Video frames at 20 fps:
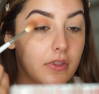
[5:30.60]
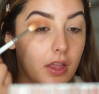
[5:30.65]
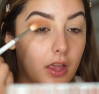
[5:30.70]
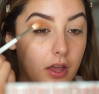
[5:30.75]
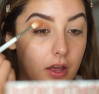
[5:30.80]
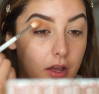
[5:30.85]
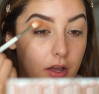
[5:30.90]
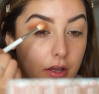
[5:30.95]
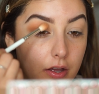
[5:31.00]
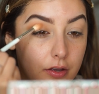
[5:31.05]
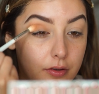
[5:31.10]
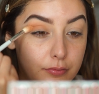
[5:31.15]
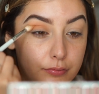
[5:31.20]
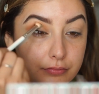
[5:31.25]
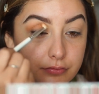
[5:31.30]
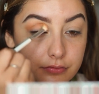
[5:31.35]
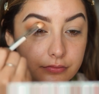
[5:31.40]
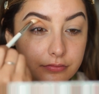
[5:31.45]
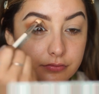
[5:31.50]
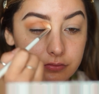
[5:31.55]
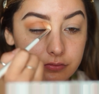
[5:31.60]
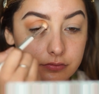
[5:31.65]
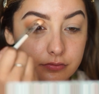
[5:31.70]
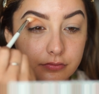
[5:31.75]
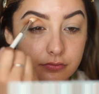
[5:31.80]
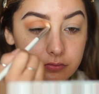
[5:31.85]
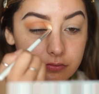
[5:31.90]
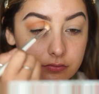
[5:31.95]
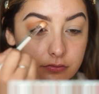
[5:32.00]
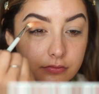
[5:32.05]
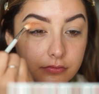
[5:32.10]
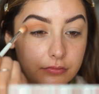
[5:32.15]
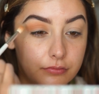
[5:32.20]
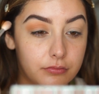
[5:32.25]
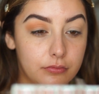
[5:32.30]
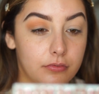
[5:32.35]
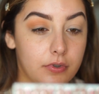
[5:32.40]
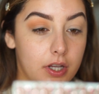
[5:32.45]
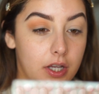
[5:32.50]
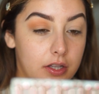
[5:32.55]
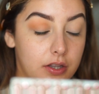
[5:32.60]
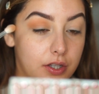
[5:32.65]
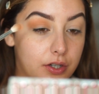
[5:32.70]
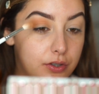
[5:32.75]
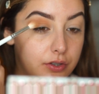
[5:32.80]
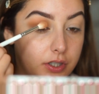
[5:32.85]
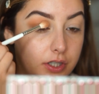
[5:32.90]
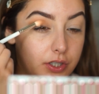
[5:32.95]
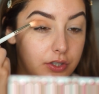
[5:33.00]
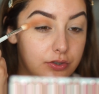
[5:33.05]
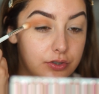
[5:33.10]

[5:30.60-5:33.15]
I literally